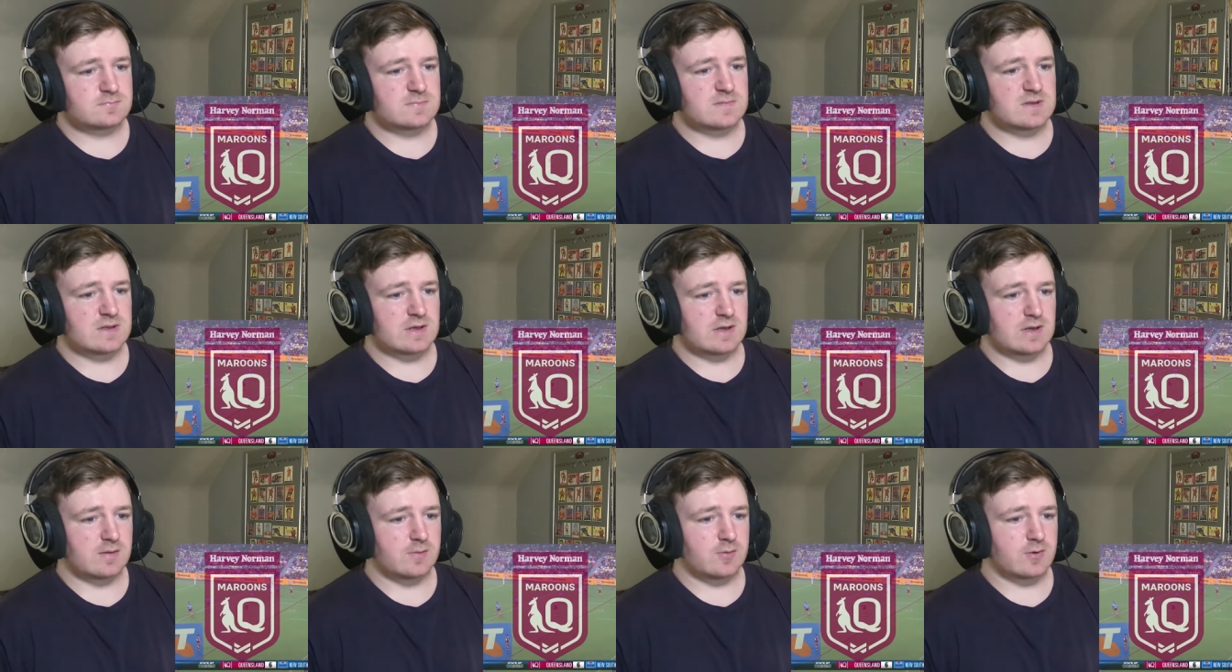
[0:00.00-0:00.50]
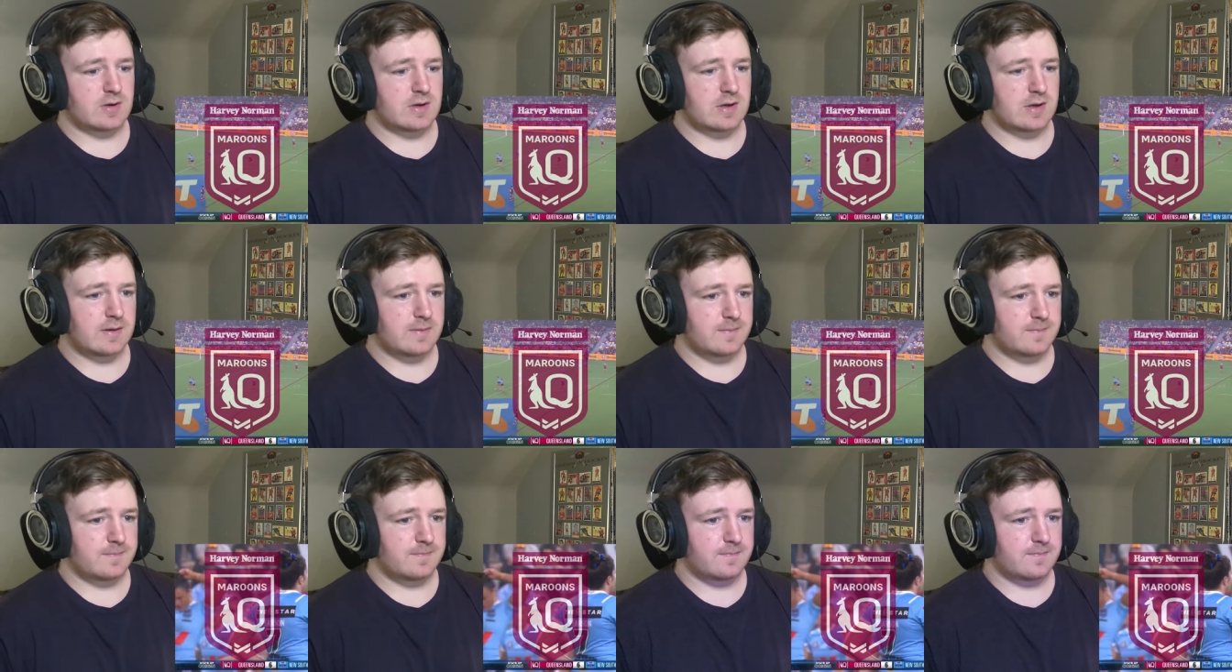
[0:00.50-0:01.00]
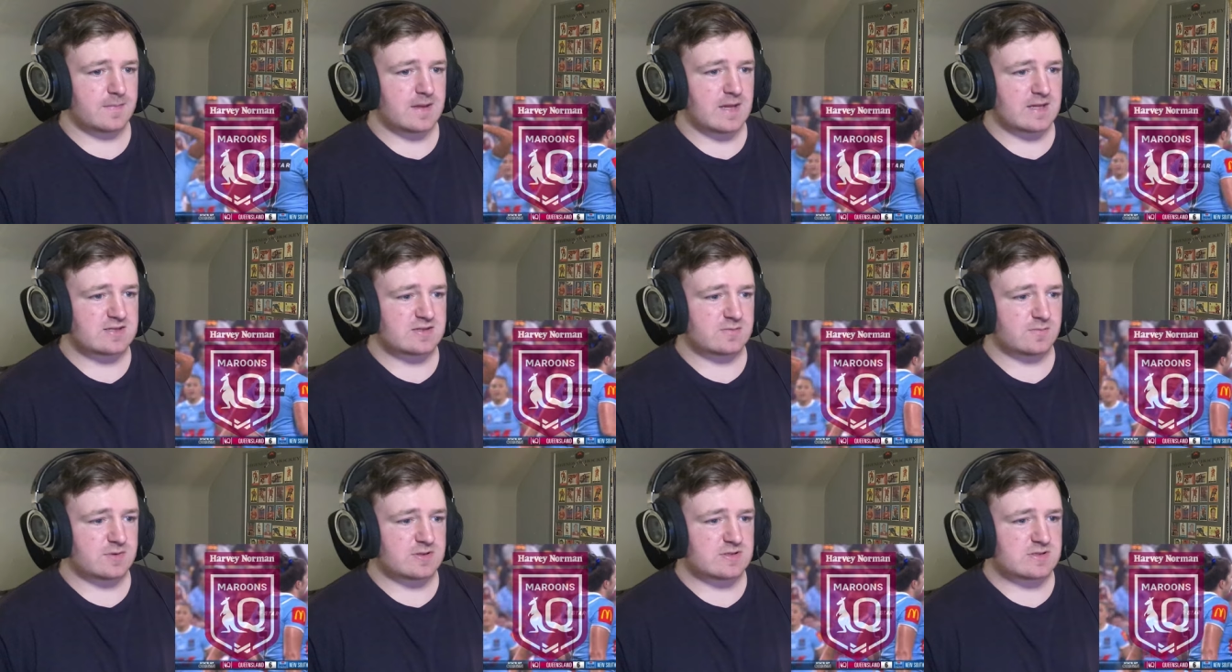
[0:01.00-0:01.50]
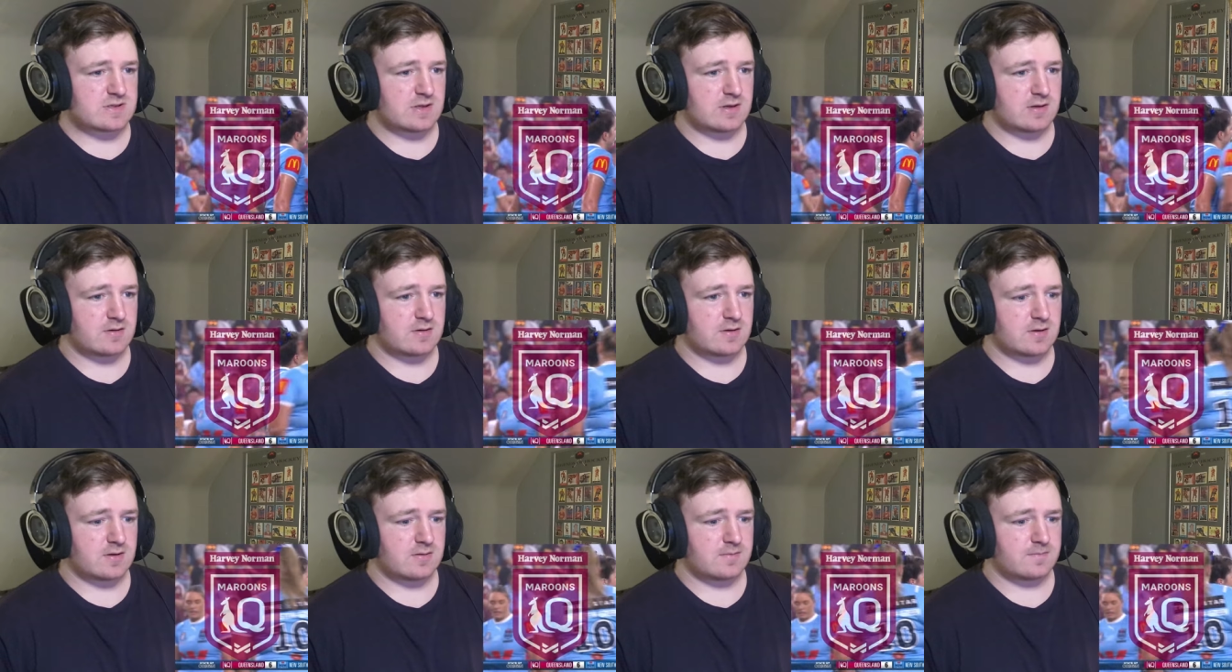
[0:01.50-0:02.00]
Damn, okay. That's a
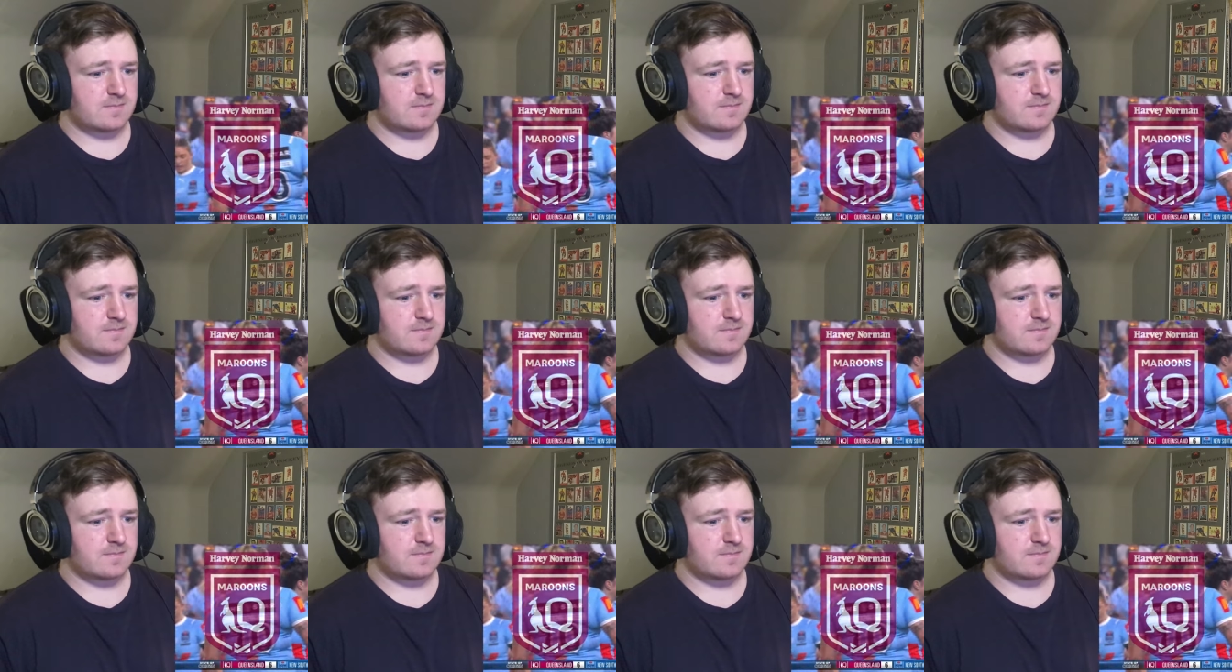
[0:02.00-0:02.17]
mistake, right?